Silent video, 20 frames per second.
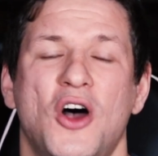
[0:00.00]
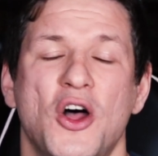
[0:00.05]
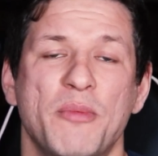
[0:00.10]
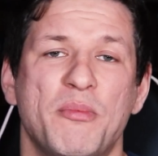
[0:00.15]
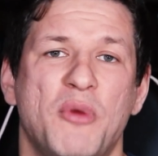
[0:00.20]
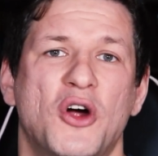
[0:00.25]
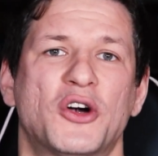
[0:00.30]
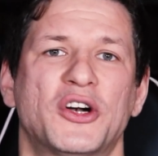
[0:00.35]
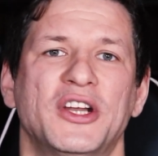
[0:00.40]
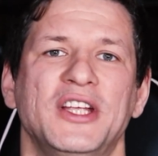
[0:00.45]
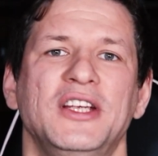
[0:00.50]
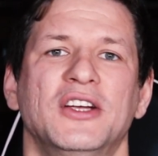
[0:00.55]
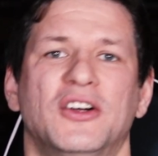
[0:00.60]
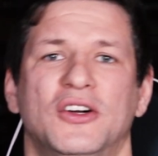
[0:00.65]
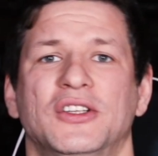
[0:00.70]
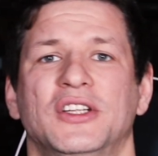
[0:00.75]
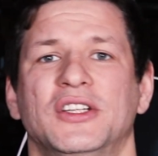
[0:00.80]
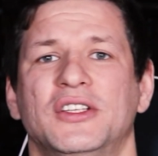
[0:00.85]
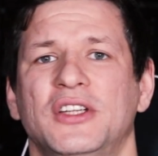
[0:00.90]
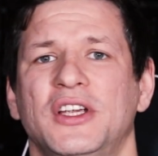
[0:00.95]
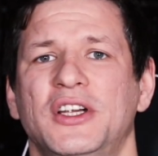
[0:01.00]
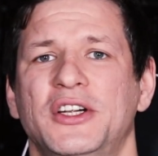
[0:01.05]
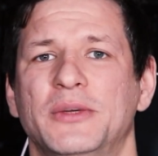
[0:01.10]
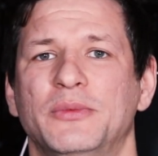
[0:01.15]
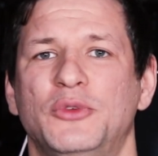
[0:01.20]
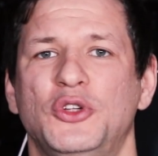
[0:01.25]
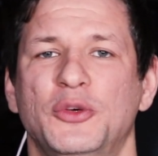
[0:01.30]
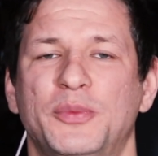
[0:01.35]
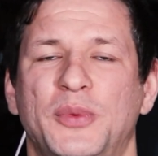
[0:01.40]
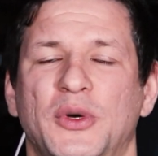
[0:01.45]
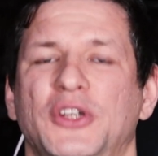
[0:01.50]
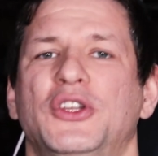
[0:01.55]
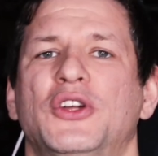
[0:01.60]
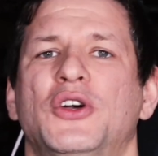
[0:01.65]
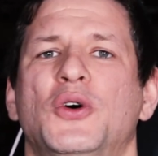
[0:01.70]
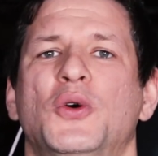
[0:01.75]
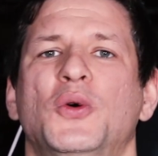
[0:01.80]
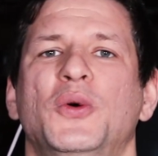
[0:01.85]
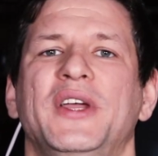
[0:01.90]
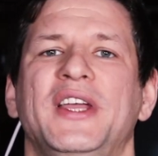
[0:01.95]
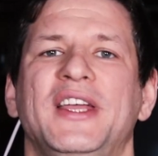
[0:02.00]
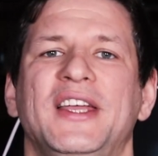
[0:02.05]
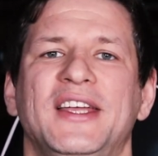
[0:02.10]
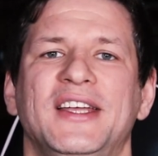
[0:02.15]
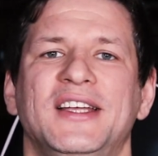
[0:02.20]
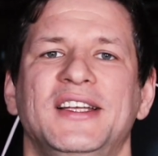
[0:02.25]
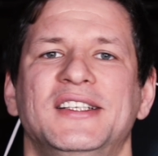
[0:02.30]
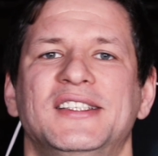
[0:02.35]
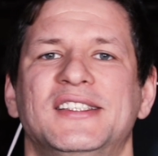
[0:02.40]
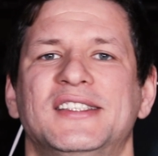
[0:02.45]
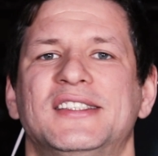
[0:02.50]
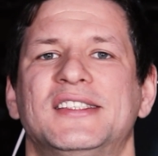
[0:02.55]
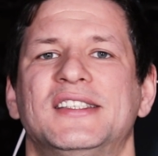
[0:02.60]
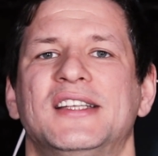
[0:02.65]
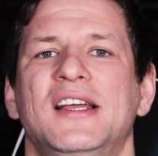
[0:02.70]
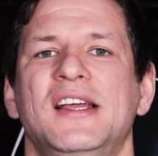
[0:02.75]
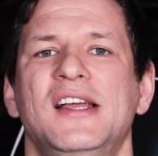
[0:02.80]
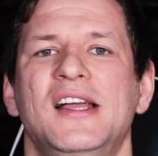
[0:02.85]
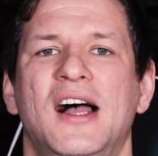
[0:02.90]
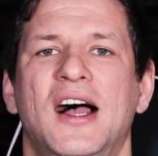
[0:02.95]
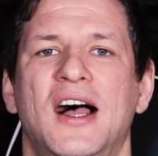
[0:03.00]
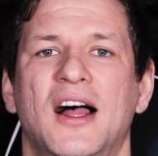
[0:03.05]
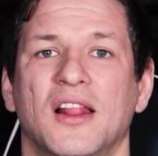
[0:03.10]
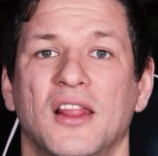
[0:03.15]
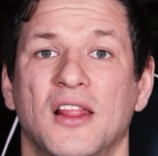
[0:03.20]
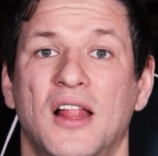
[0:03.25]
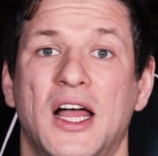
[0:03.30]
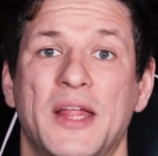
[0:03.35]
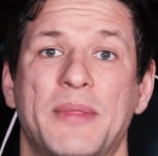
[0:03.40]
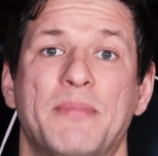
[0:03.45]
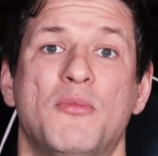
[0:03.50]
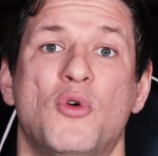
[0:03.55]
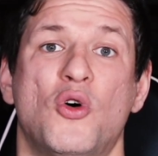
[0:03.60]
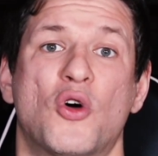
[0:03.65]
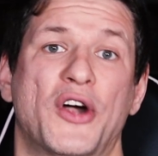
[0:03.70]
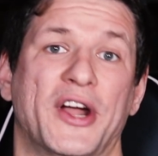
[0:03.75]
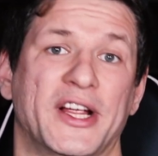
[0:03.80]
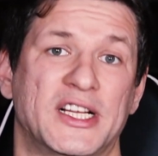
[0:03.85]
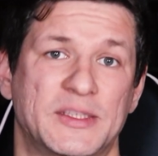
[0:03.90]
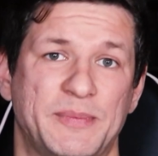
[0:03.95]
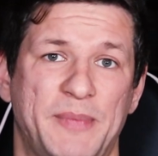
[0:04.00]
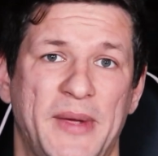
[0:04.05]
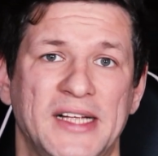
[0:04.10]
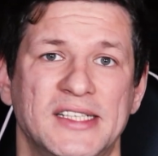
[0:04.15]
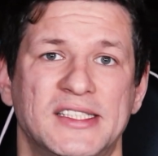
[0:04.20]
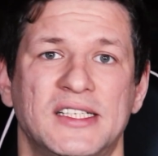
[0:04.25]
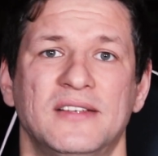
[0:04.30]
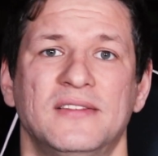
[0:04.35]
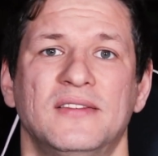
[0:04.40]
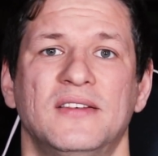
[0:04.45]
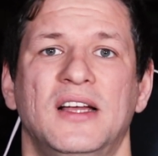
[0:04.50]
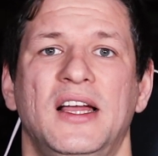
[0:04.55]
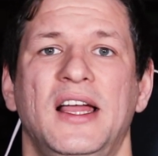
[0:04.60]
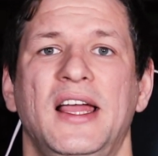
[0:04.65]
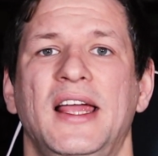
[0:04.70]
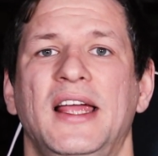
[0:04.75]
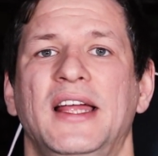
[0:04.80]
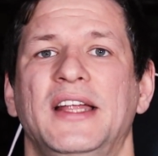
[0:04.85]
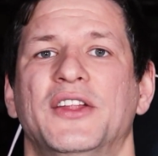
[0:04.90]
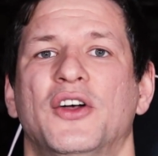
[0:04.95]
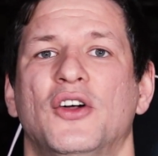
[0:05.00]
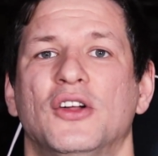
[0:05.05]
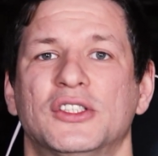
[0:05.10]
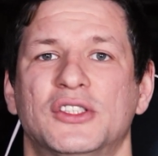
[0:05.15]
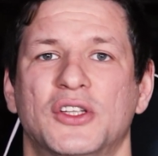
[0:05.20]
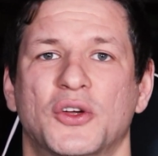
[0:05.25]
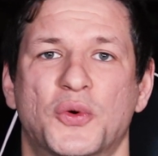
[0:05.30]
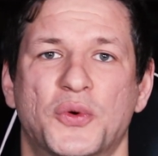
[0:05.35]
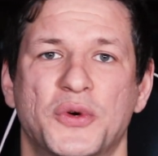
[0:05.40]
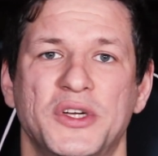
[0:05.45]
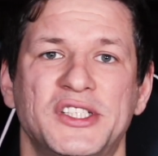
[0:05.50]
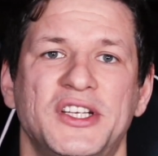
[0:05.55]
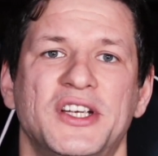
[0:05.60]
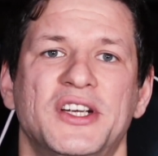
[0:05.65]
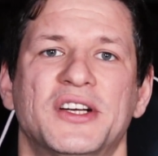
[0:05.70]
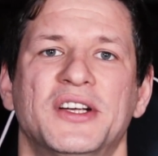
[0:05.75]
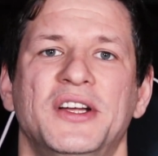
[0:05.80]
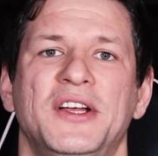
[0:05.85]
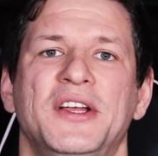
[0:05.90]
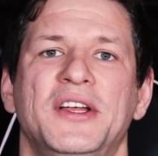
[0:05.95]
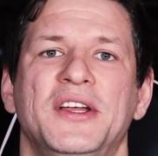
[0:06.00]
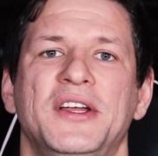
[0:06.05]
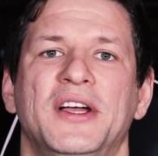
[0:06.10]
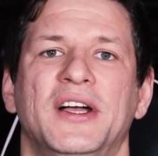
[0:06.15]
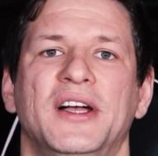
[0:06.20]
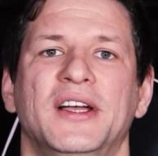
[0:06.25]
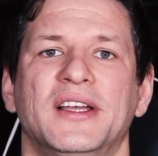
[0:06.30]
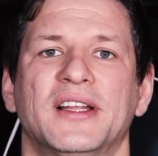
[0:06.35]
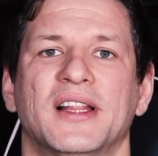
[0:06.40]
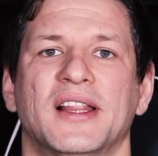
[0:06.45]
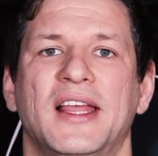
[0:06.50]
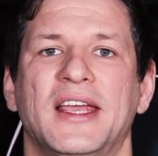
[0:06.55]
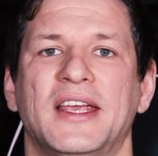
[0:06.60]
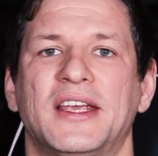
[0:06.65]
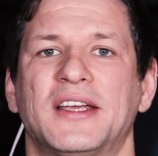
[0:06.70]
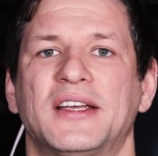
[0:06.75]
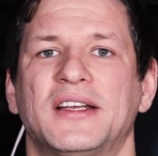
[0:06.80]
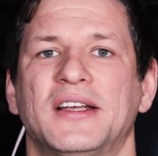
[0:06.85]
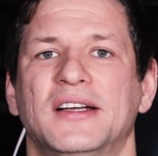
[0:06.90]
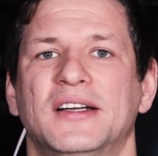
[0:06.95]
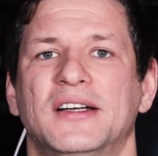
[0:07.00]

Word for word: onboarding on Ethereum 2.0 is a lot more expensive and also riskier. Like